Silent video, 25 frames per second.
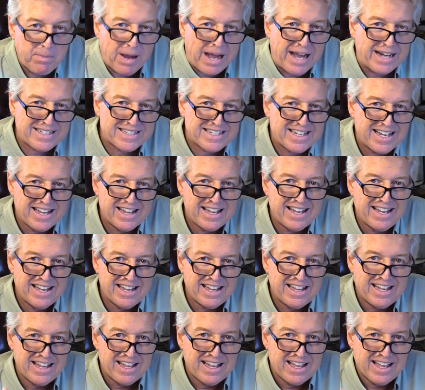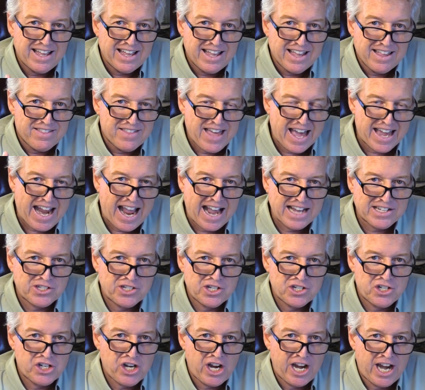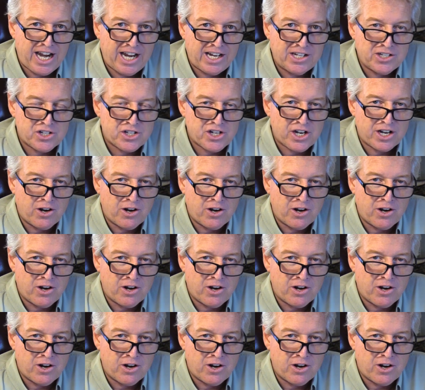But that has to change,